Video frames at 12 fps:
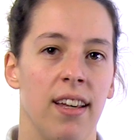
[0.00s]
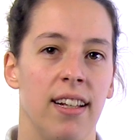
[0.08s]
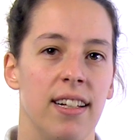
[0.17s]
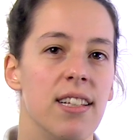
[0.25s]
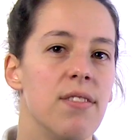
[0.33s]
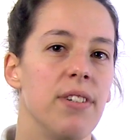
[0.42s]

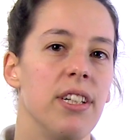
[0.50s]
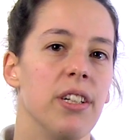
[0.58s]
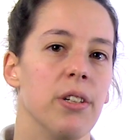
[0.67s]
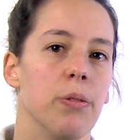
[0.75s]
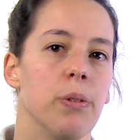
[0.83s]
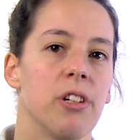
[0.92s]
In this
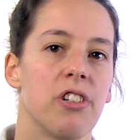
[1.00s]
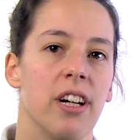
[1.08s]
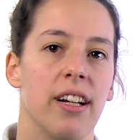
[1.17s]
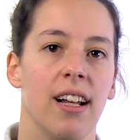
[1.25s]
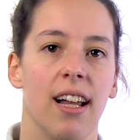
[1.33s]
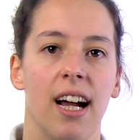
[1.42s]
video, we'll
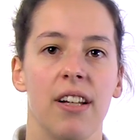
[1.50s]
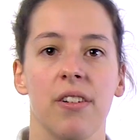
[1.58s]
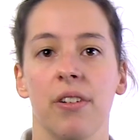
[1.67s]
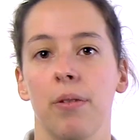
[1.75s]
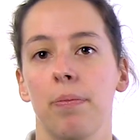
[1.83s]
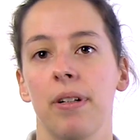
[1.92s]
shine a light
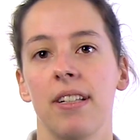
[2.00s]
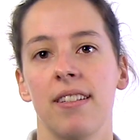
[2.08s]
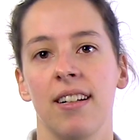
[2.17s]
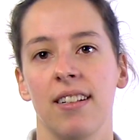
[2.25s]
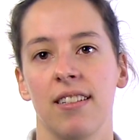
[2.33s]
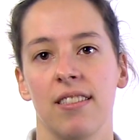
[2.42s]
on the
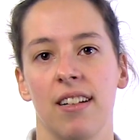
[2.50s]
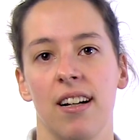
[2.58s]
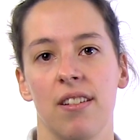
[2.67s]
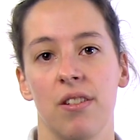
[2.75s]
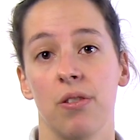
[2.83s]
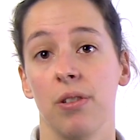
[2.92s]
best
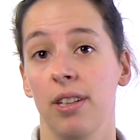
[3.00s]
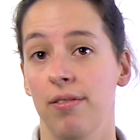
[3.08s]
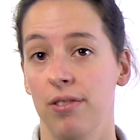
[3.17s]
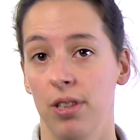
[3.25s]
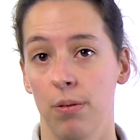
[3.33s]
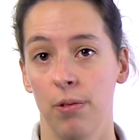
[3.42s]
exercises to give
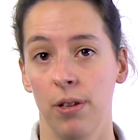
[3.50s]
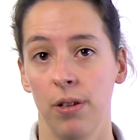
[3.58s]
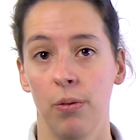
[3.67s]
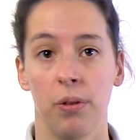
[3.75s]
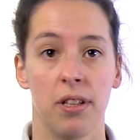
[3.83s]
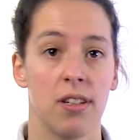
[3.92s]

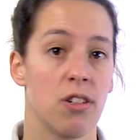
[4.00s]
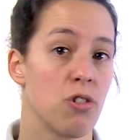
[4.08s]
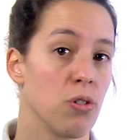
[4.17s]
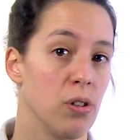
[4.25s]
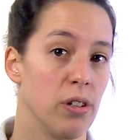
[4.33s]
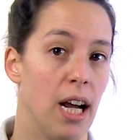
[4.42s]
someone with
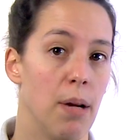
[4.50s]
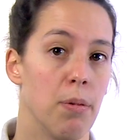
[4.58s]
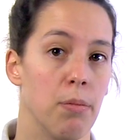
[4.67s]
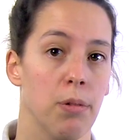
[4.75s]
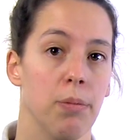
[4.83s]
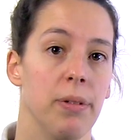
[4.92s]
shoulder
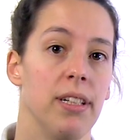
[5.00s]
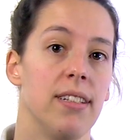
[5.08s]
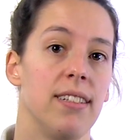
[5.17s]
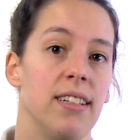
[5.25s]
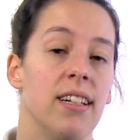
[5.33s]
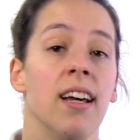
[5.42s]

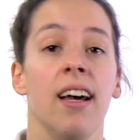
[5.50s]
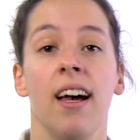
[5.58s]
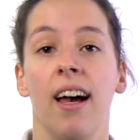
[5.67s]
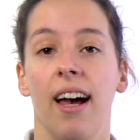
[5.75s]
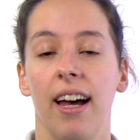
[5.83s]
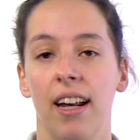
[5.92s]
hypermobility
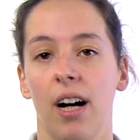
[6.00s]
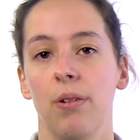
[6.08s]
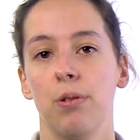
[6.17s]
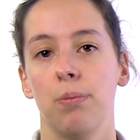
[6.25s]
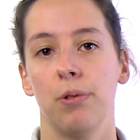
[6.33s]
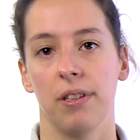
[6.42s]
and how
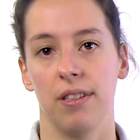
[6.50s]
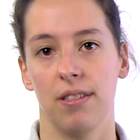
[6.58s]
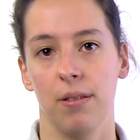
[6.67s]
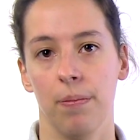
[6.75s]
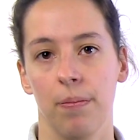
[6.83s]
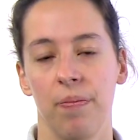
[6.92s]
to progress
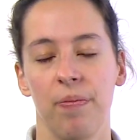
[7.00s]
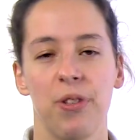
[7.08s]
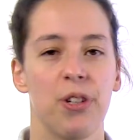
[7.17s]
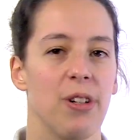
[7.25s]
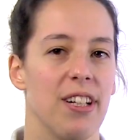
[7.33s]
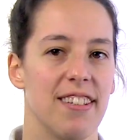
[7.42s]
them.
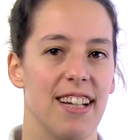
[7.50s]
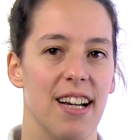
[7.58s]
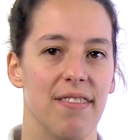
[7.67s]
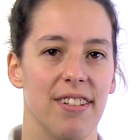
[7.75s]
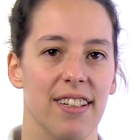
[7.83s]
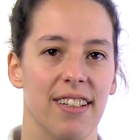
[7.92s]
So let's
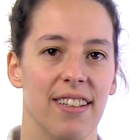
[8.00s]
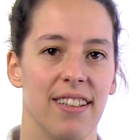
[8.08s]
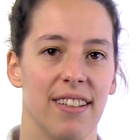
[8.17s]
dive in.